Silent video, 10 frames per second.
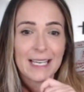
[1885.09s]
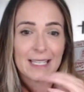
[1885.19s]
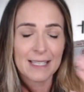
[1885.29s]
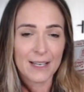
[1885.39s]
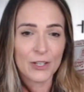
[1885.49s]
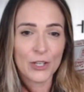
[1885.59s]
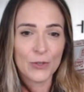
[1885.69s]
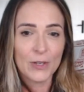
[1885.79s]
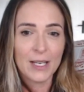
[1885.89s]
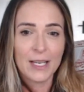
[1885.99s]
I can tell
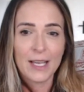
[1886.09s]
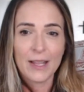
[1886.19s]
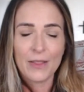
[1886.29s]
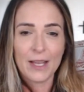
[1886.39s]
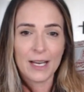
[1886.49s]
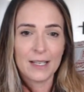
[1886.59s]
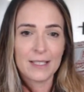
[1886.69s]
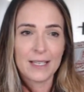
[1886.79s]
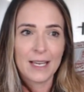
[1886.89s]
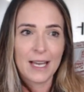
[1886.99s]
you that